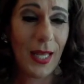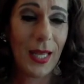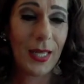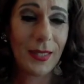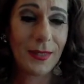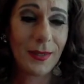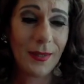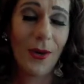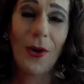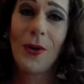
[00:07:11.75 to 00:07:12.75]
And
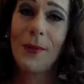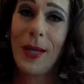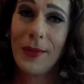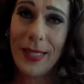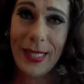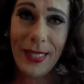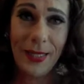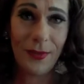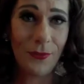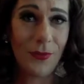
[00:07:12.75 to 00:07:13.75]
All About
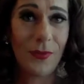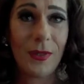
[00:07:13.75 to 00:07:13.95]
Eve.